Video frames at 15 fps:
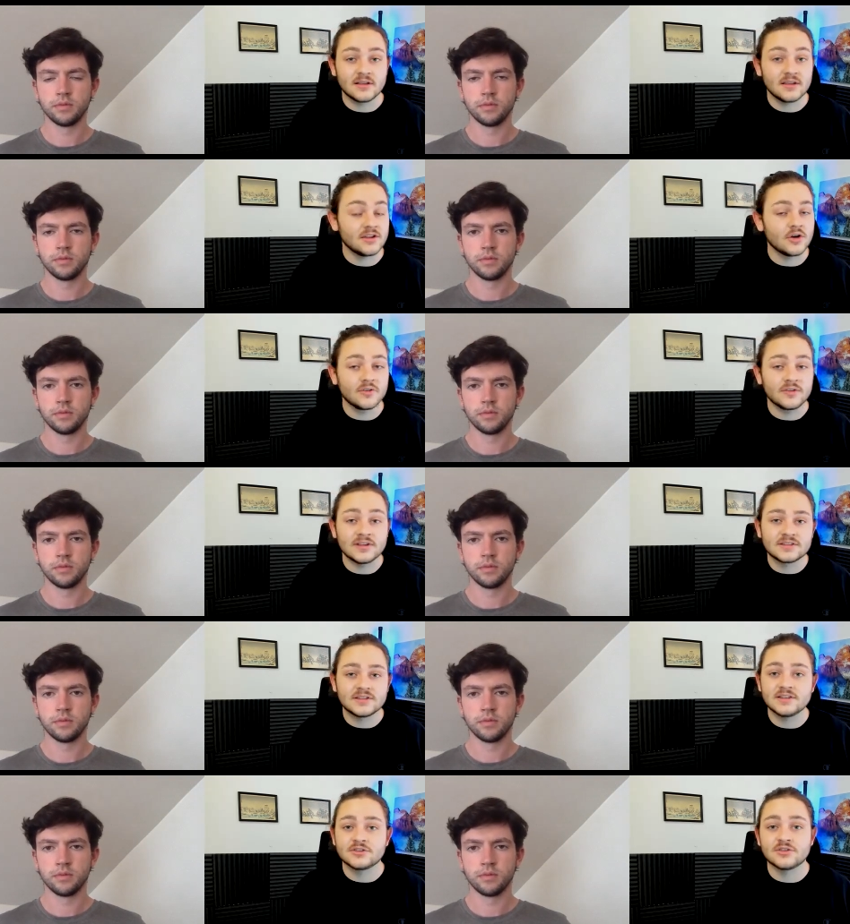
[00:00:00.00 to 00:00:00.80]
Speaker 1: you know
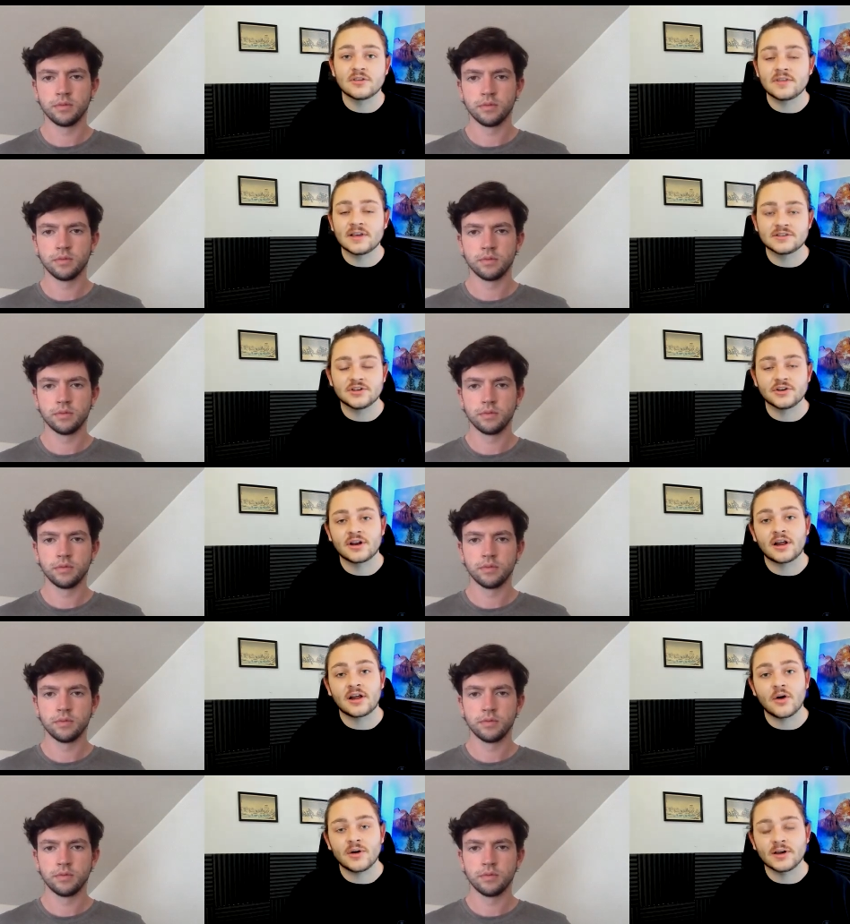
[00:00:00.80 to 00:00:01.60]
these these are the things that
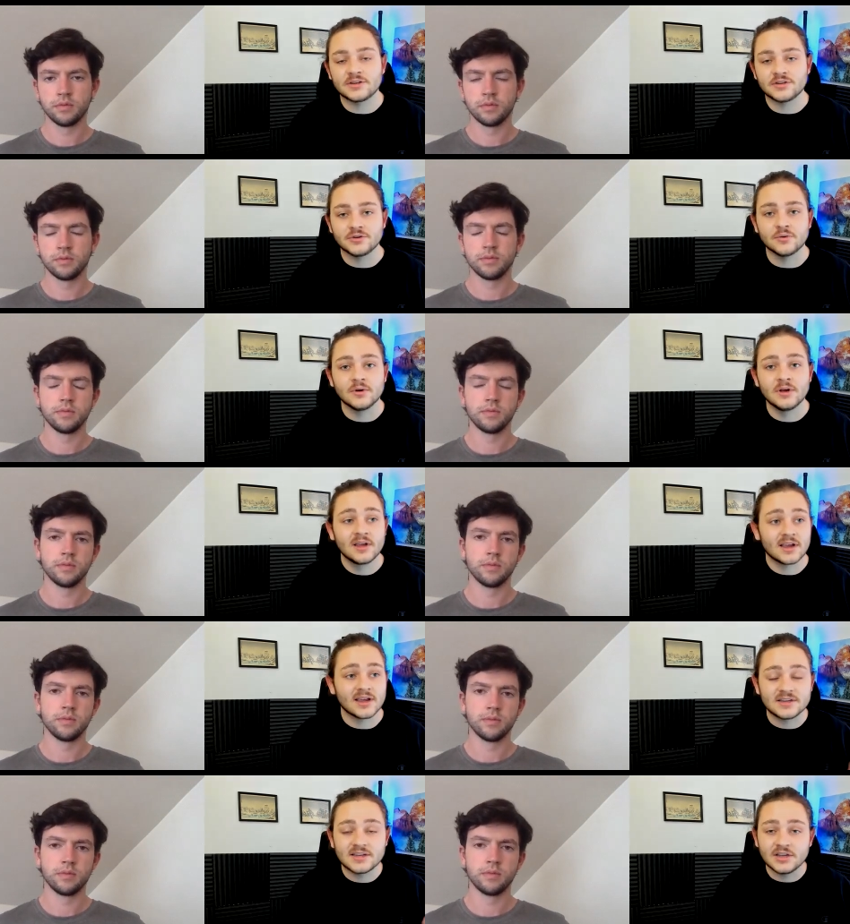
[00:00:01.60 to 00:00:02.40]
are going to
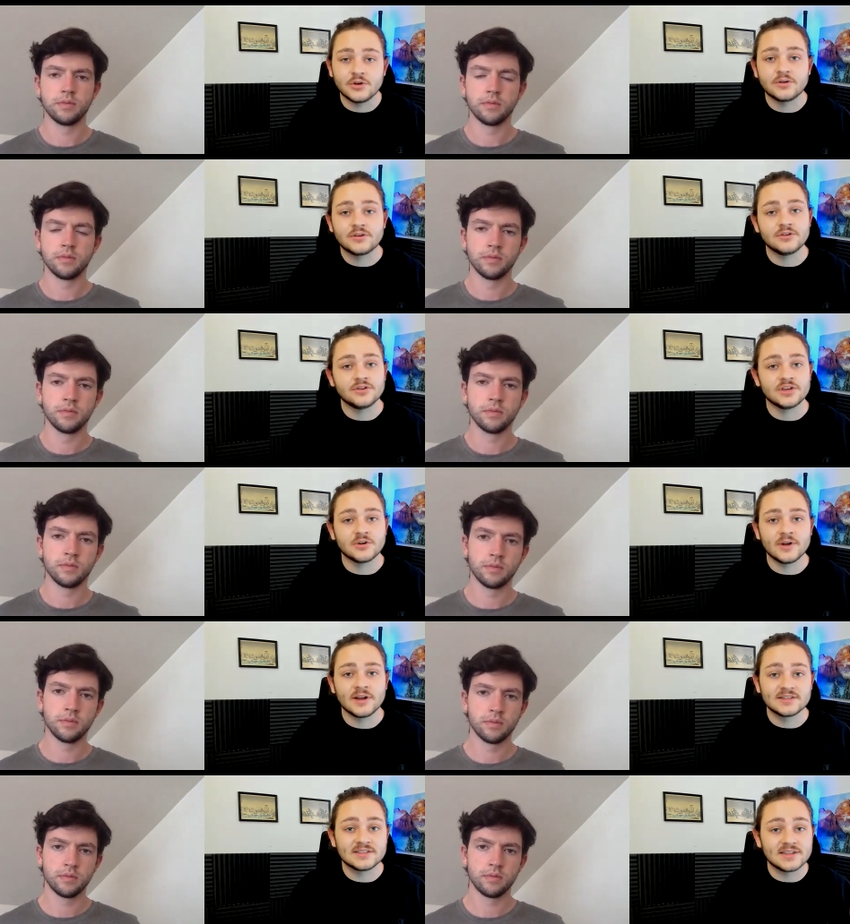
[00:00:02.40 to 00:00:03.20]
continue to
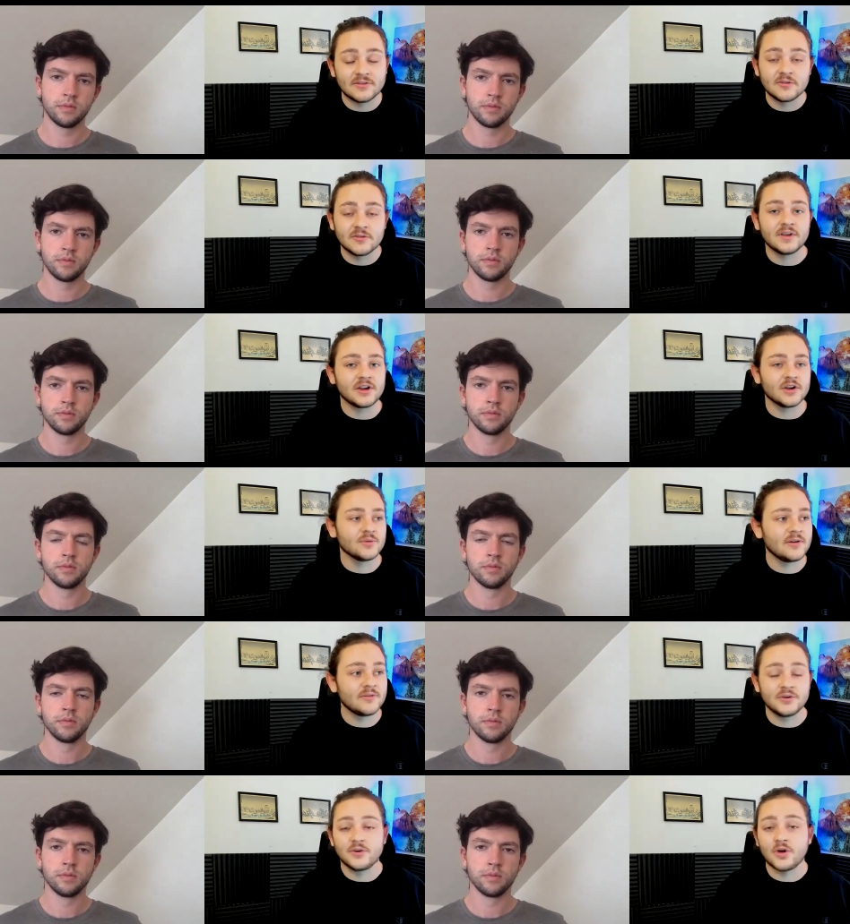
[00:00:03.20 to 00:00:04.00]
generate seven figure
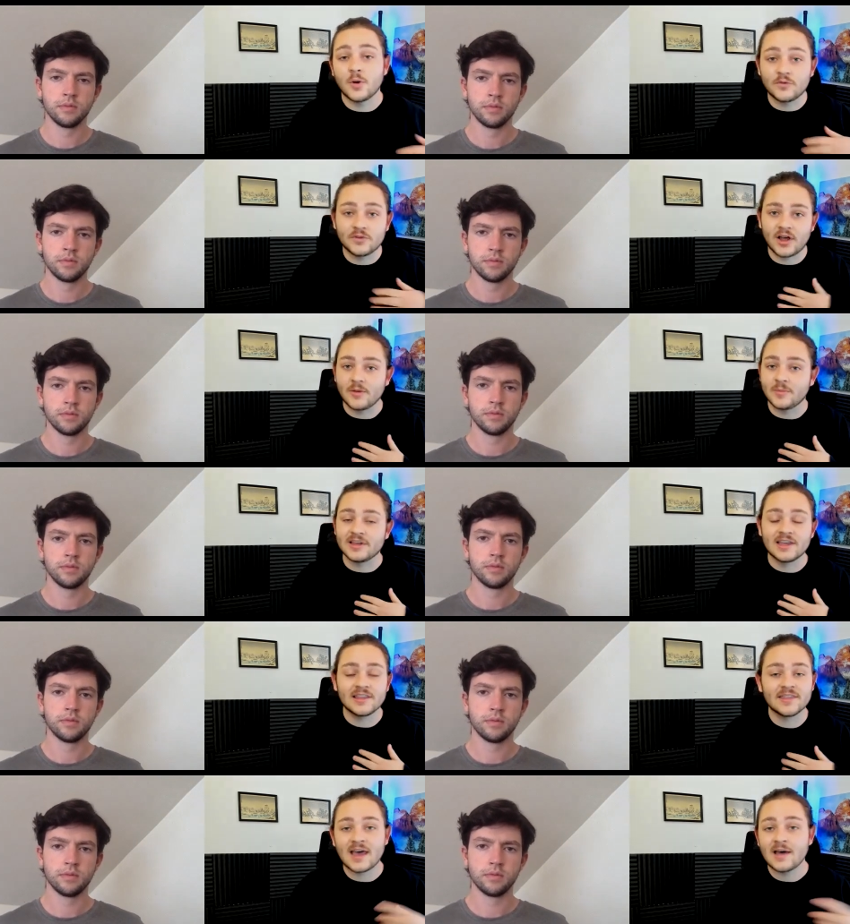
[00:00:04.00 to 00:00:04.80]
revenue. Hopefully, I'll
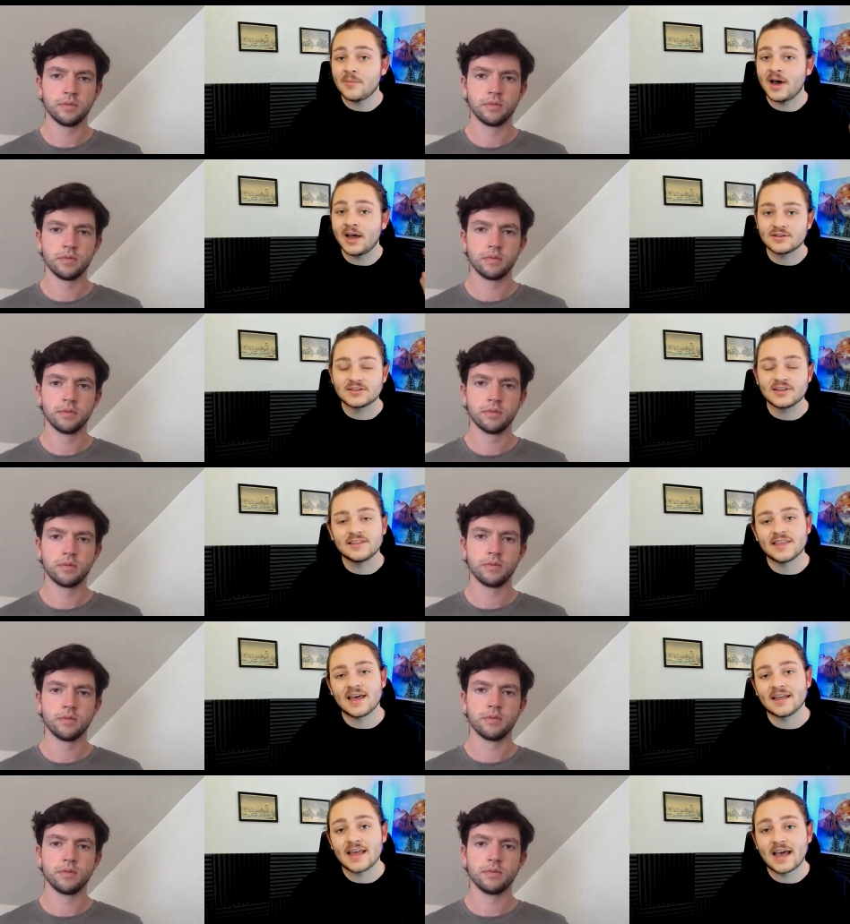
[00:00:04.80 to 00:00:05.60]
be hitting that. Miles
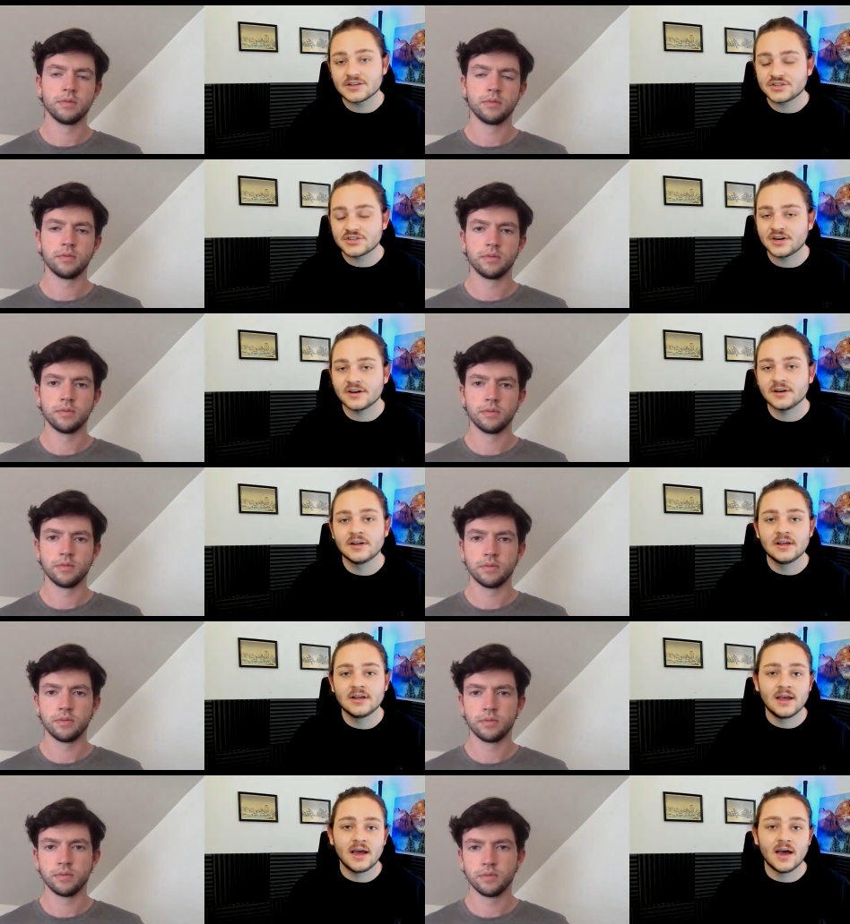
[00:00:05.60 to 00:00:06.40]
hit that last year.
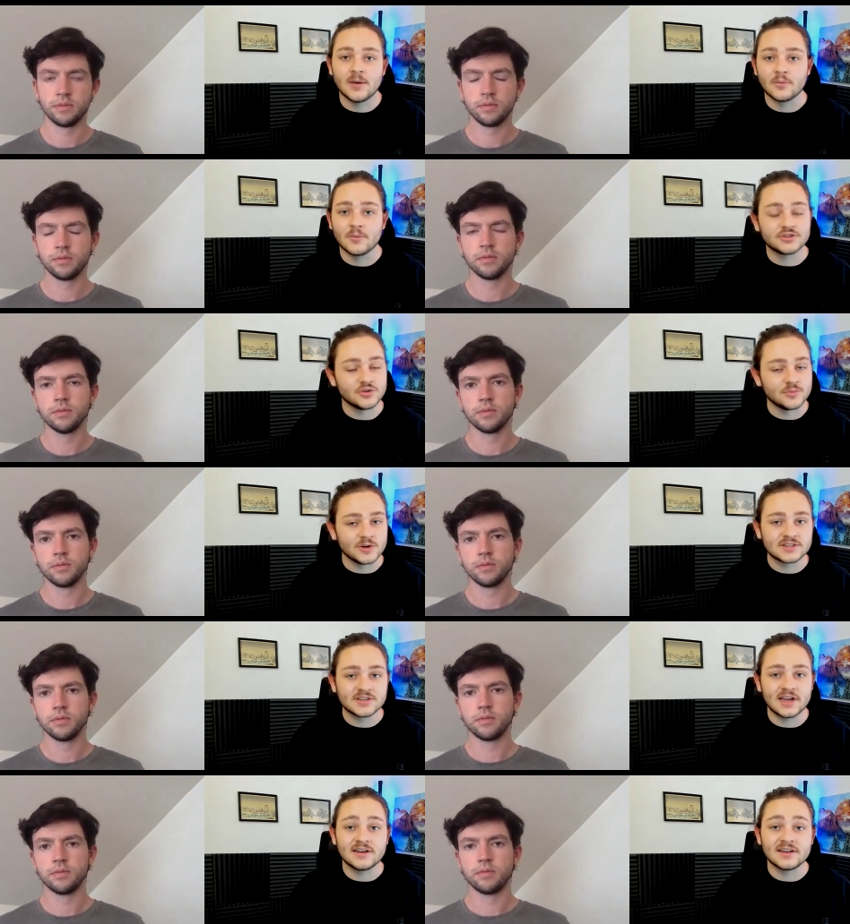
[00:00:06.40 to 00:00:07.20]
Um, we're
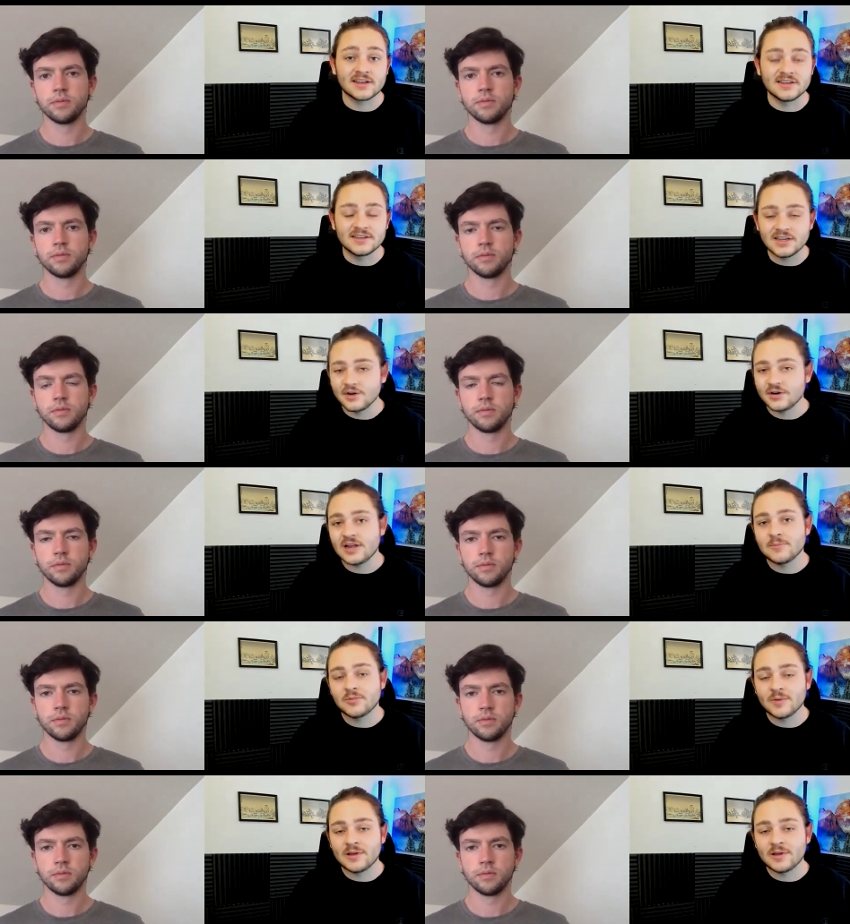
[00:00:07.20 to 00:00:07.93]
super excited to continue to